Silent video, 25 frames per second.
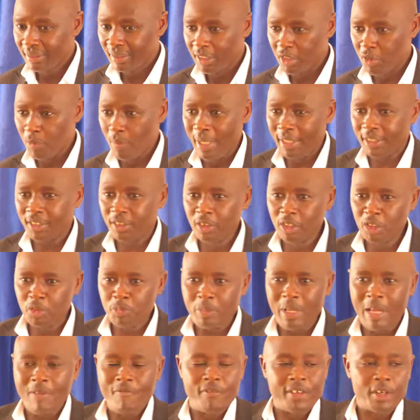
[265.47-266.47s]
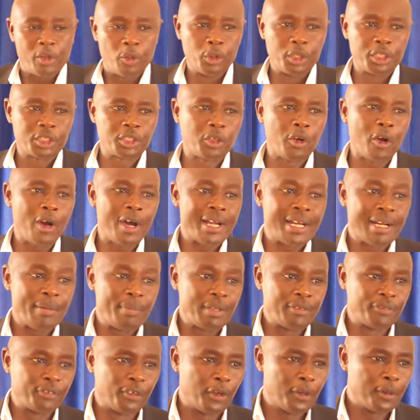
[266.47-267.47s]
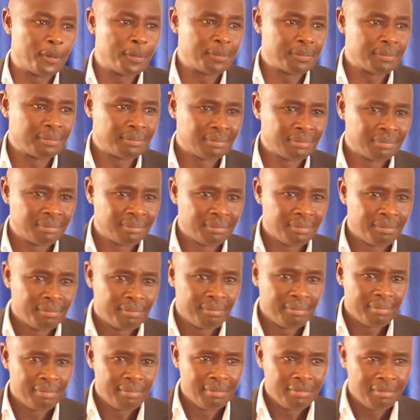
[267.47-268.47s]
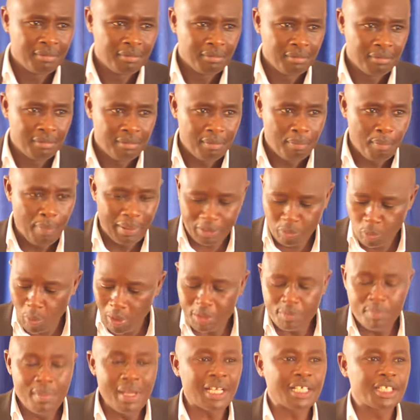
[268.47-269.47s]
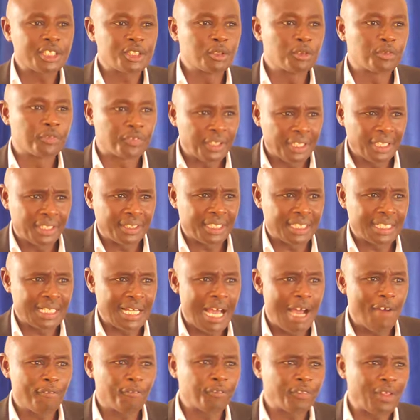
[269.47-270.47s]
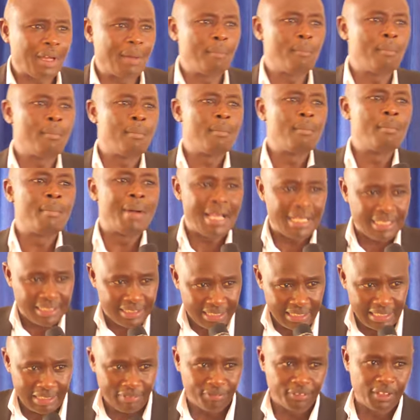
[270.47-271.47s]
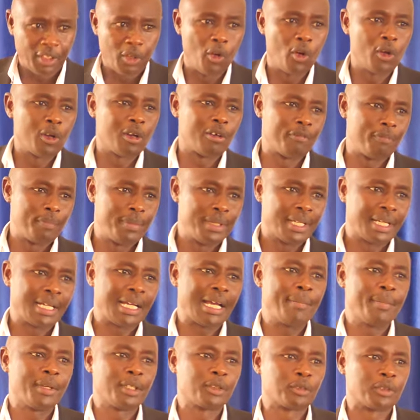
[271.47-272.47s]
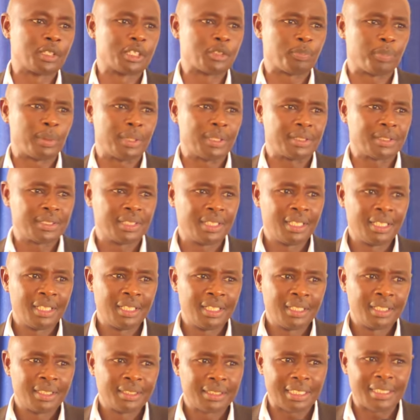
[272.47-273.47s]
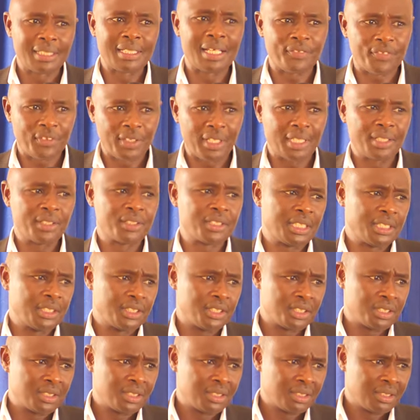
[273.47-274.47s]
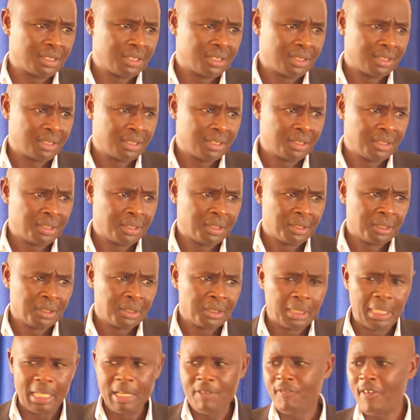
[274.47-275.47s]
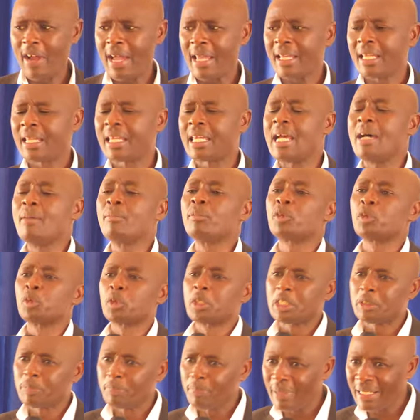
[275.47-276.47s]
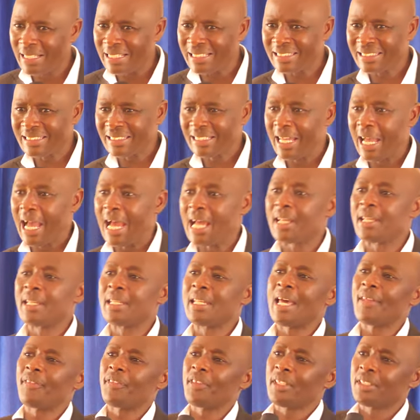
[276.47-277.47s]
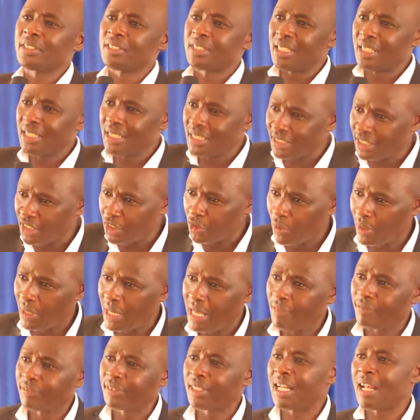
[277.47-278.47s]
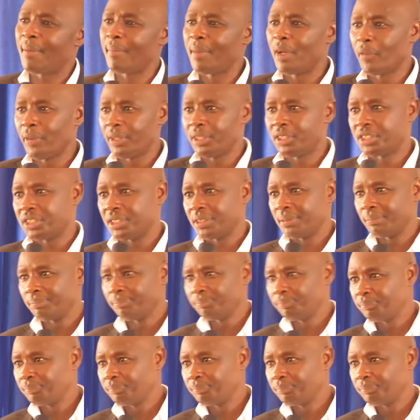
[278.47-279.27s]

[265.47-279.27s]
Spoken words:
You might not be a very good scorer before. But what makes you think that after myself, the all of me coming to this place, that nothing can change? If I came to this place and nothing changes in your life, then I'm a witch.